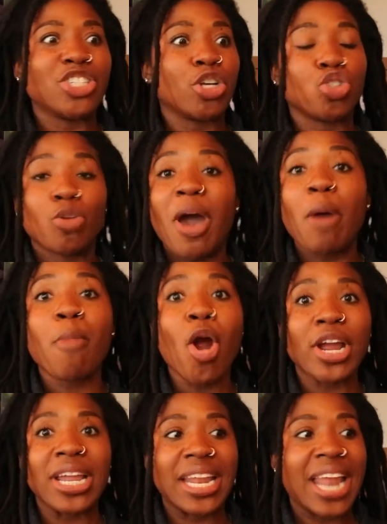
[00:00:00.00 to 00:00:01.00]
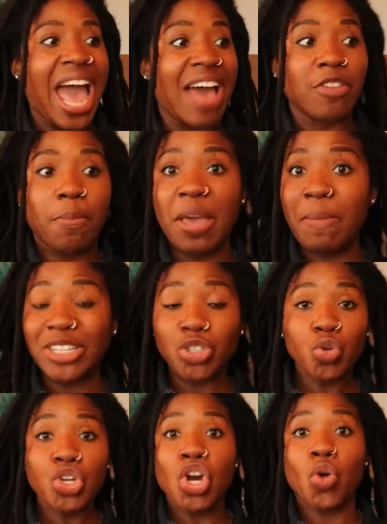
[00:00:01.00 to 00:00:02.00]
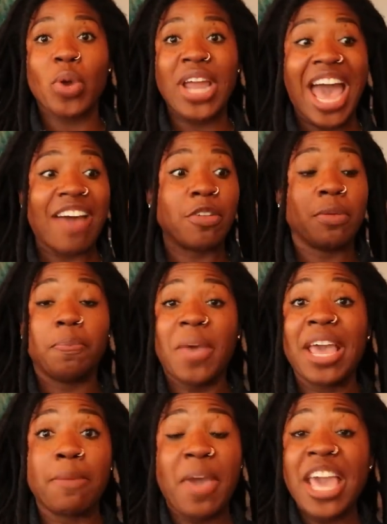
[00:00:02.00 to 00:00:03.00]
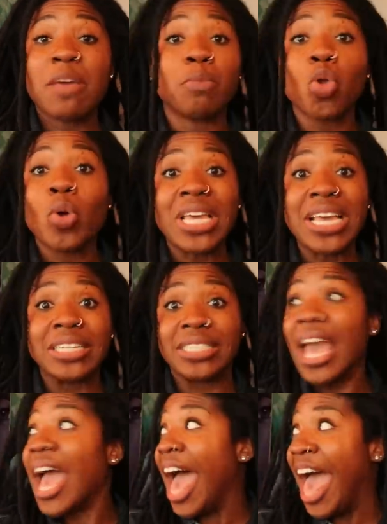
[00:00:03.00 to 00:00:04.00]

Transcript: It's also about marketing. I have to pay my studio rent. I have to pay employees.